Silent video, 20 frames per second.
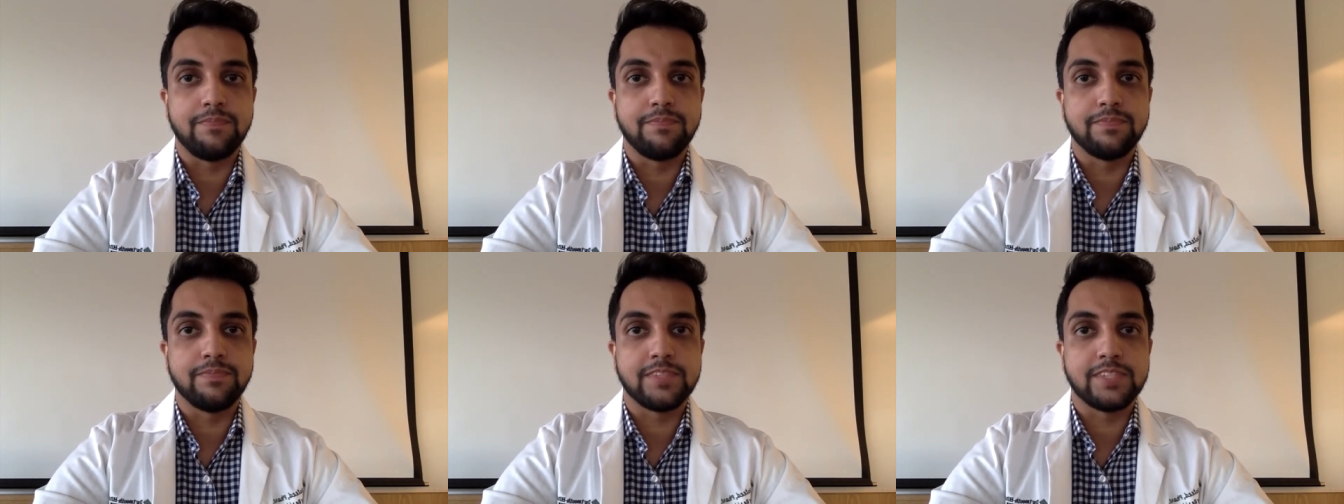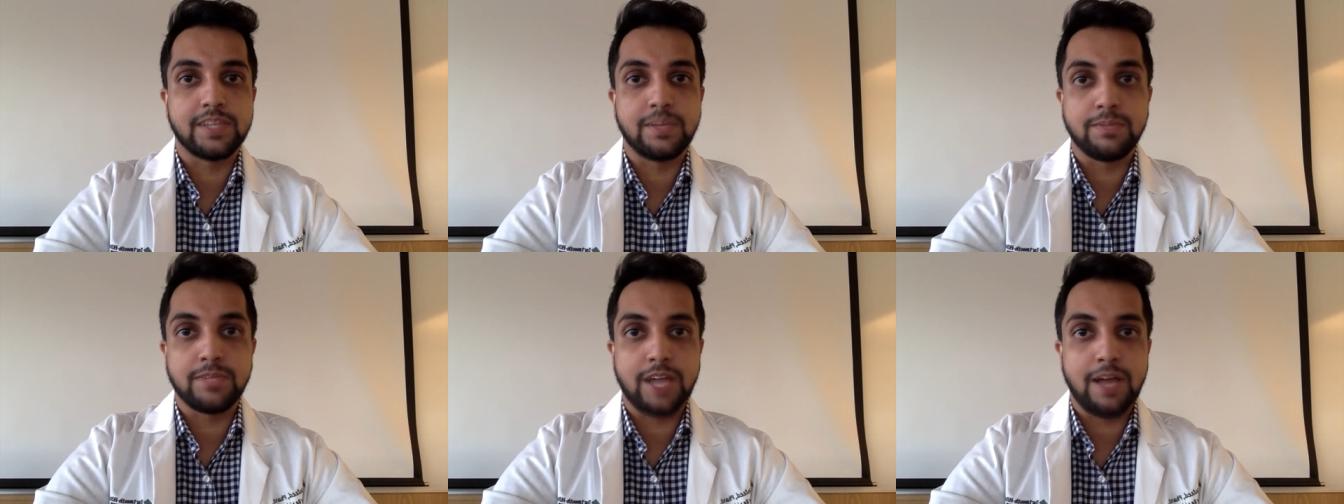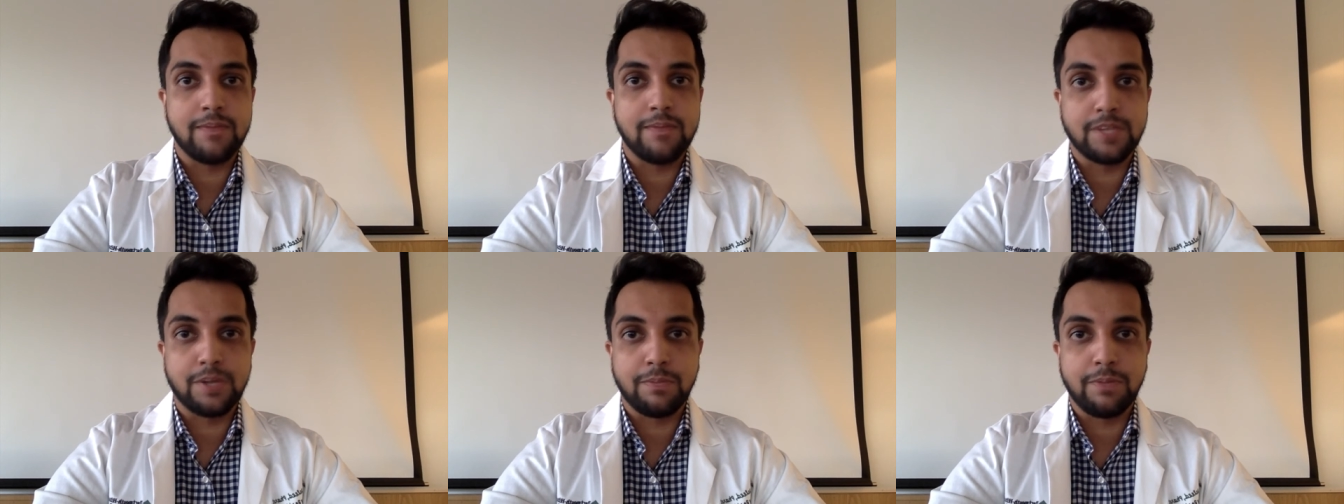
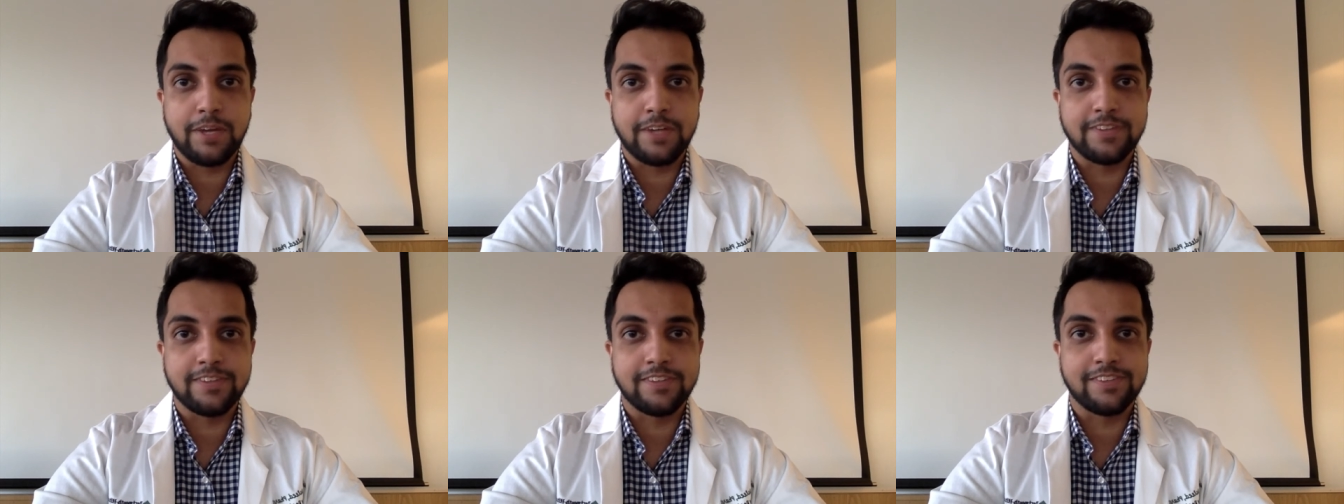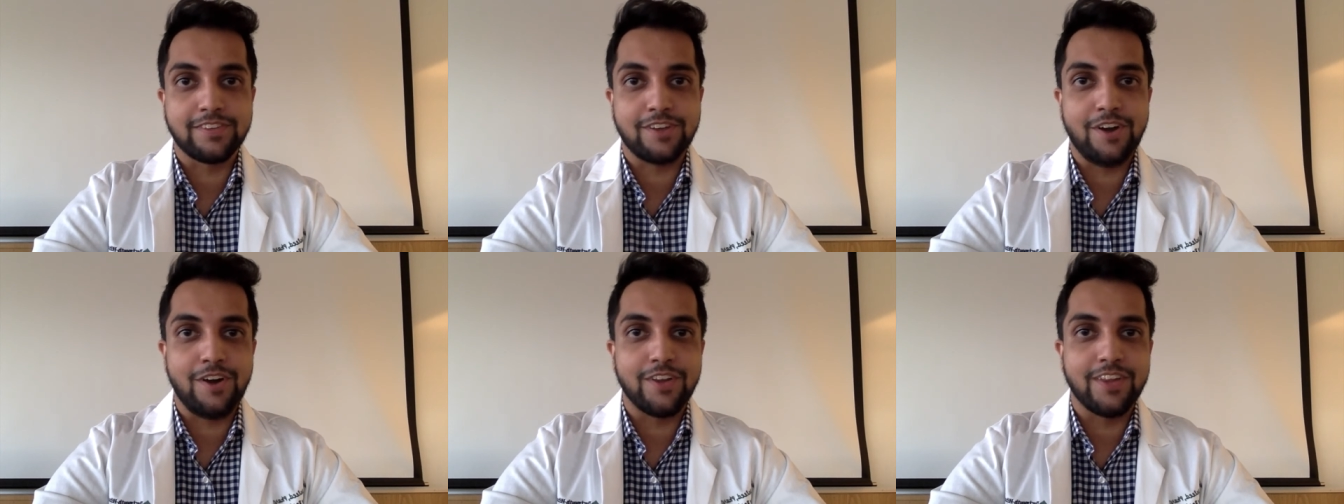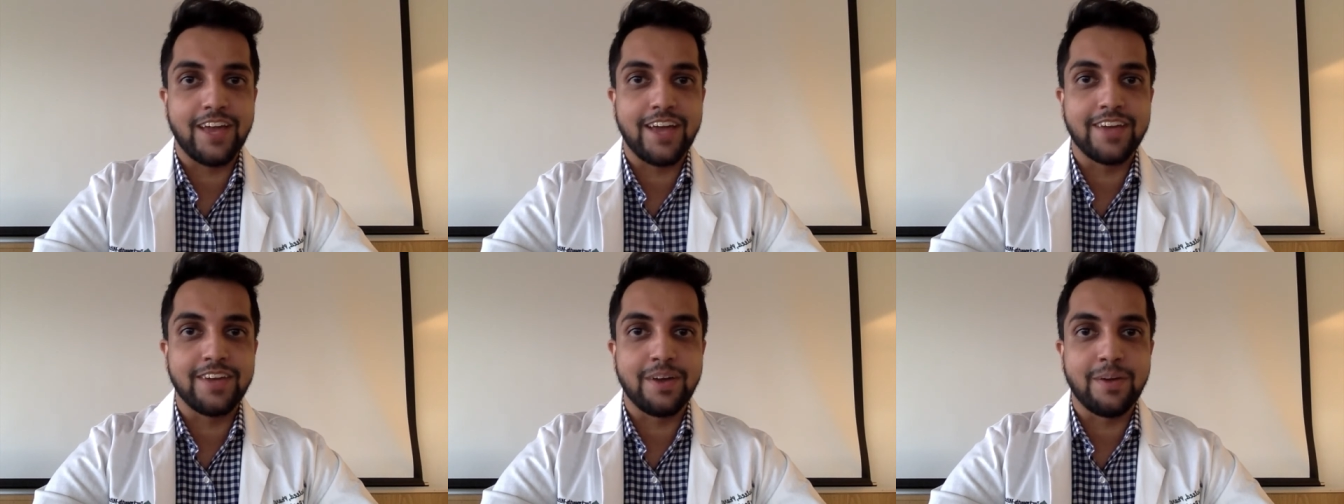Sometimes our patients call
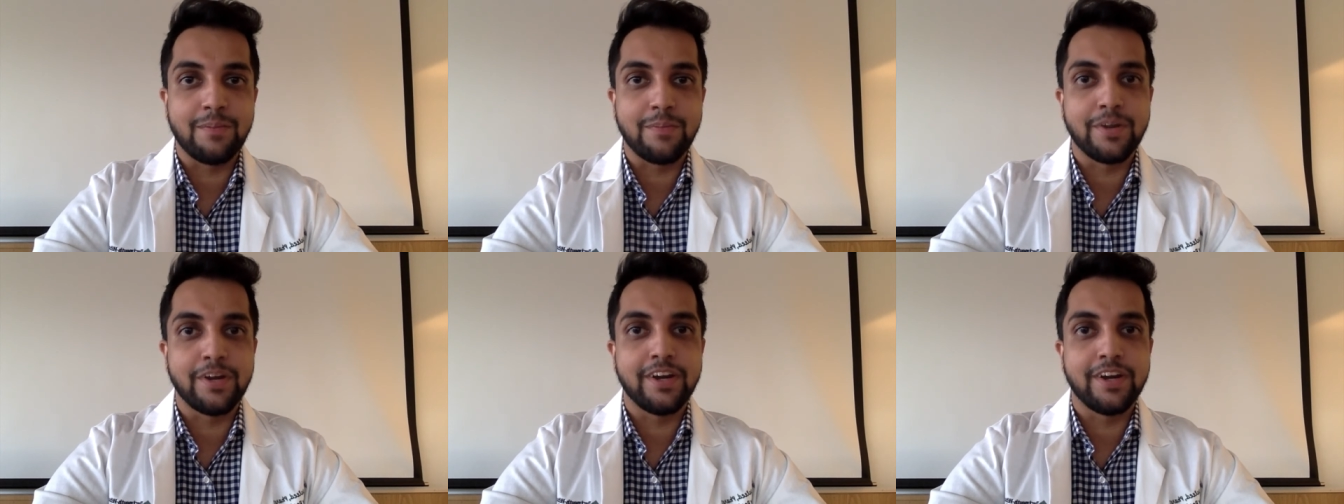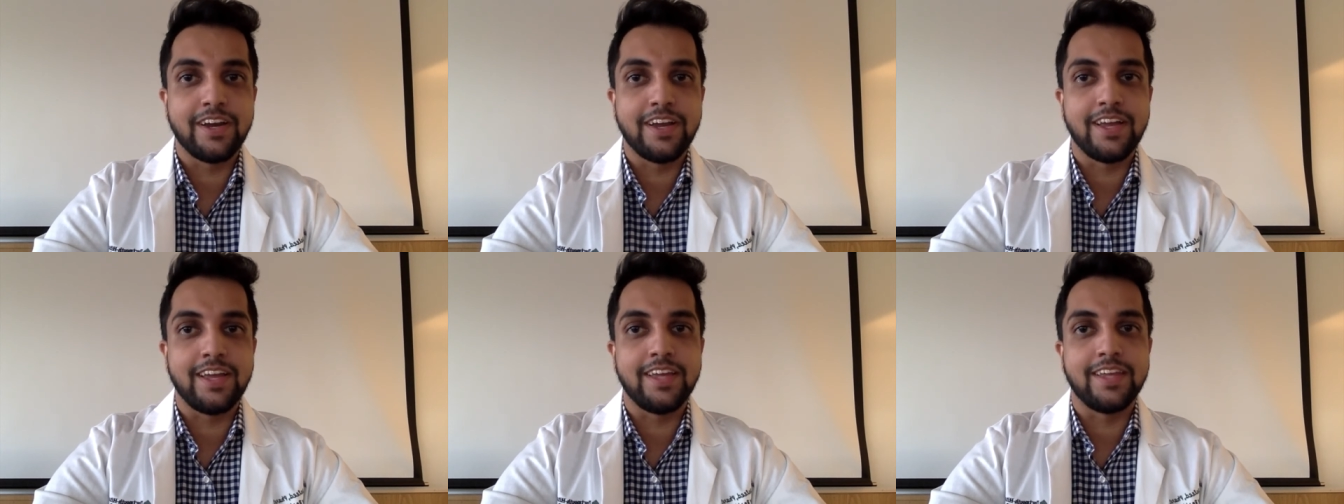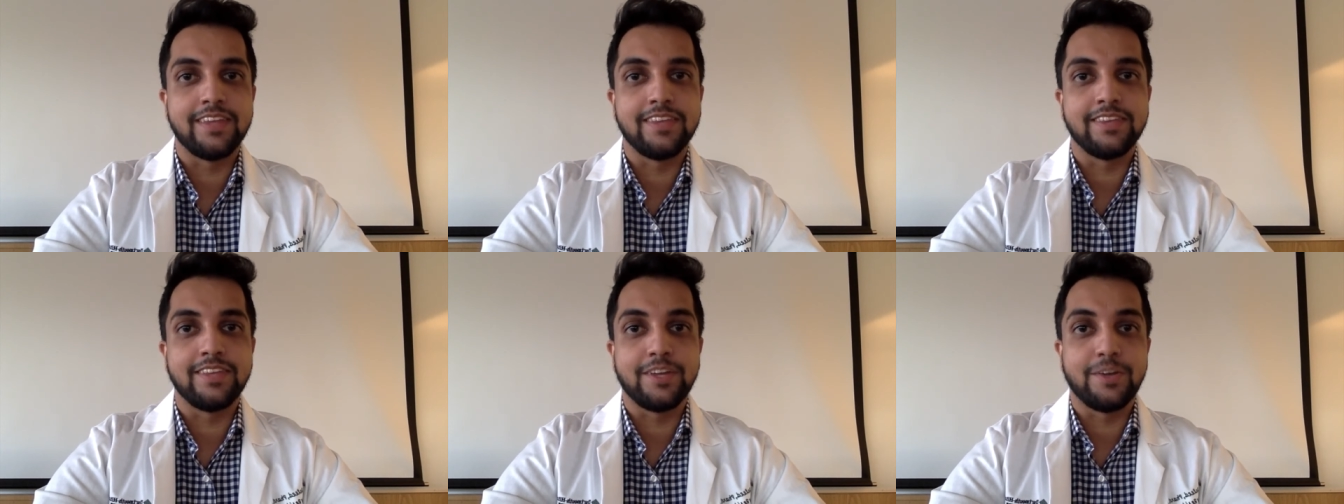that number
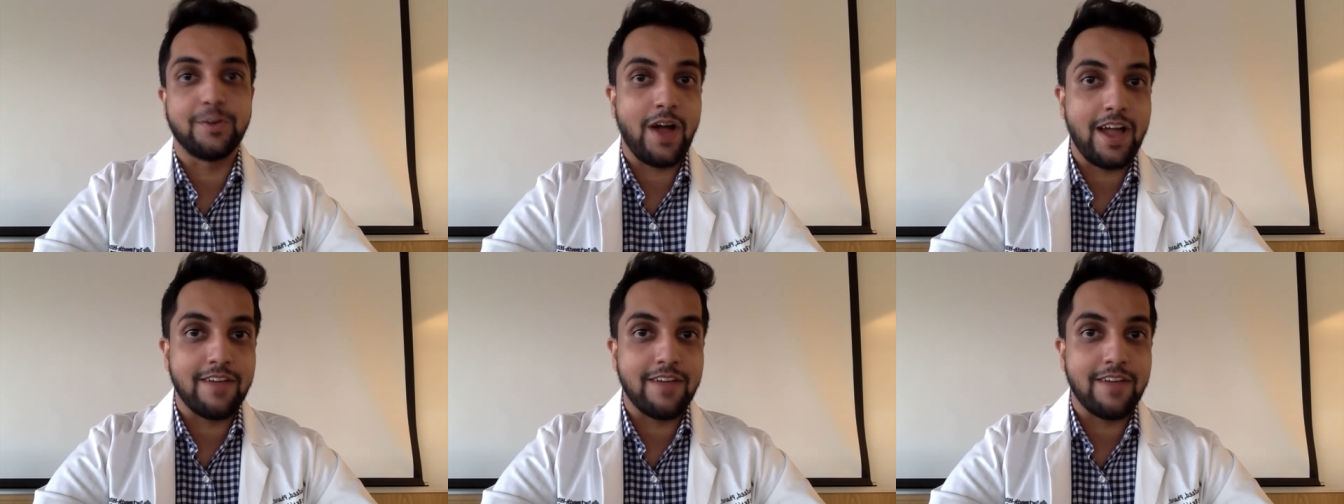and they don't